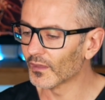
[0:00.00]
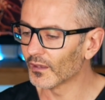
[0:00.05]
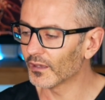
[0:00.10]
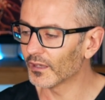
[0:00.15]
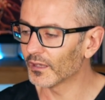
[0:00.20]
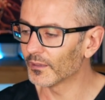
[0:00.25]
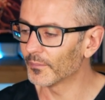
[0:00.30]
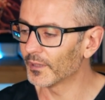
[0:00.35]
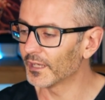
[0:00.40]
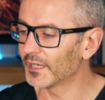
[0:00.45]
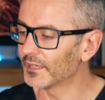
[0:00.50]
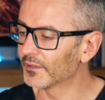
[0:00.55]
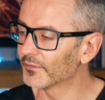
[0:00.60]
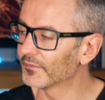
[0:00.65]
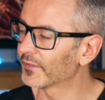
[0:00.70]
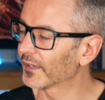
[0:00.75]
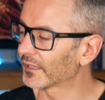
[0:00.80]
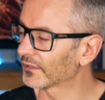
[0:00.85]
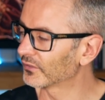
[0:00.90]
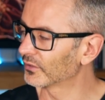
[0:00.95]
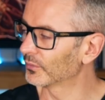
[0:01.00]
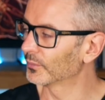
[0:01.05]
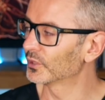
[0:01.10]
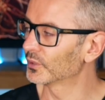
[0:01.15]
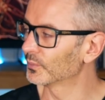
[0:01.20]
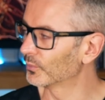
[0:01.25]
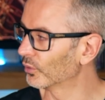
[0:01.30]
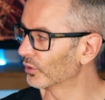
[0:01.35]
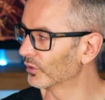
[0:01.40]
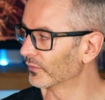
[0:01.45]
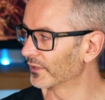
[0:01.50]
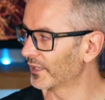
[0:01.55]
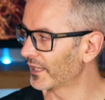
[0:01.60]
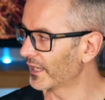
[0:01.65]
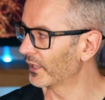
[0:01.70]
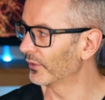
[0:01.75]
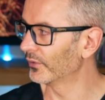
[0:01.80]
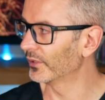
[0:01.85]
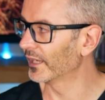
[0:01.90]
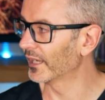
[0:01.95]
it affects so much more of an
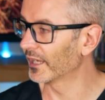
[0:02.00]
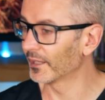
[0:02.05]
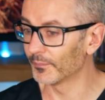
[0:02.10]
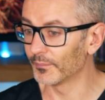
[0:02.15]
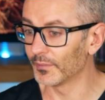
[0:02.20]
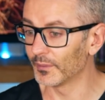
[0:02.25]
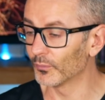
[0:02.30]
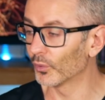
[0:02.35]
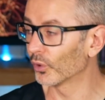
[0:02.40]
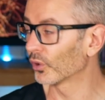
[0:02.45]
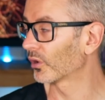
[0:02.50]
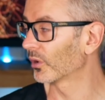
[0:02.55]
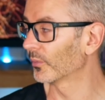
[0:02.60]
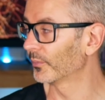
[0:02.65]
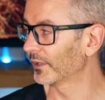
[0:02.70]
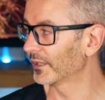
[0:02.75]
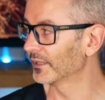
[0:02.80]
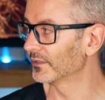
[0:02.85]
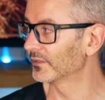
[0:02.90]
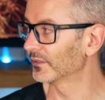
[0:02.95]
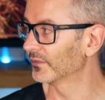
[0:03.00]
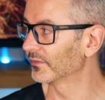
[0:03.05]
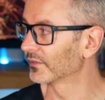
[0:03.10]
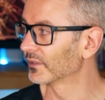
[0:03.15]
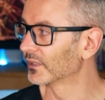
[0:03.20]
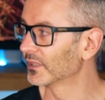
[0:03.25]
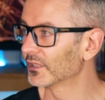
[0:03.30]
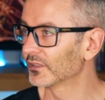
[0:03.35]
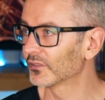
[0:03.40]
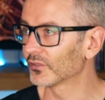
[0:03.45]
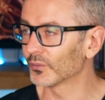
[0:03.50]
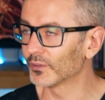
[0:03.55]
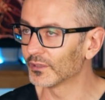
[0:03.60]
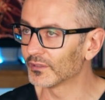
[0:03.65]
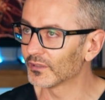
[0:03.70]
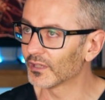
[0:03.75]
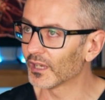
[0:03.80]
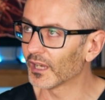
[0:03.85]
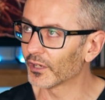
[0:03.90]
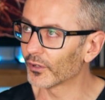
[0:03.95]
area and be more comprehensive. So
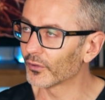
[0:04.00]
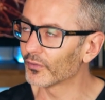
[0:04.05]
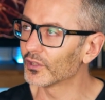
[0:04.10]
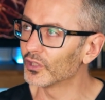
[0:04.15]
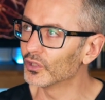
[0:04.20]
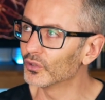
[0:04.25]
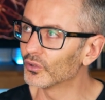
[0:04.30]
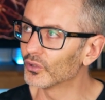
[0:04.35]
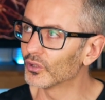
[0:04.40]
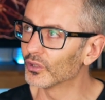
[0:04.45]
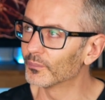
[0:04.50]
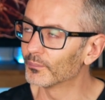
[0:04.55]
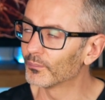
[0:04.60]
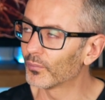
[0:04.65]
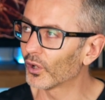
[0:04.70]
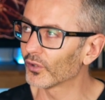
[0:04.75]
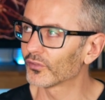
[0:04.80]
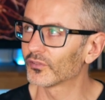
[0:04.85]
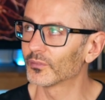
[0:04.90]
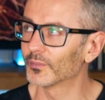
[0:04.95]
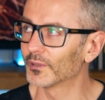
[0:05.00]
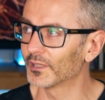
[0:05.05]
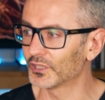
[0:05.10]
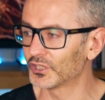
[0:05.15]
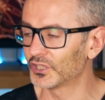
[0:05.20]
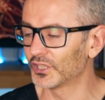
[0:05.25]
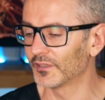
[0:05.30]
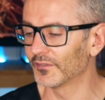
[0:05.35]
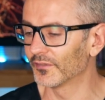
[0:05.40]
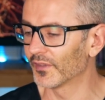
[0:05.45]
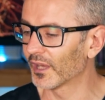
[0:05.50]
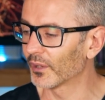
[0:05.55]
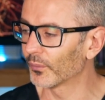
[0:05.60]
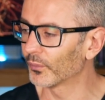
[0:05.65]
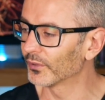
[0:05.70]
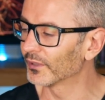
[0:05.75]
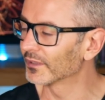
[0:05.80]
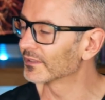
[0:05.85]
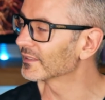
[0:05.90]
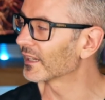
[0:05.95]
I don't think you could possibly achieve that
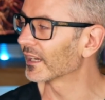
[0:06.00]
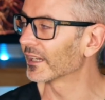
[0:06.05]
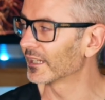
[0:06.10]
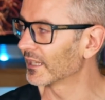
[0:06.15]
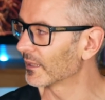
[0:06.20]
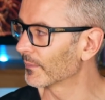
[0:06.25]
with a tiny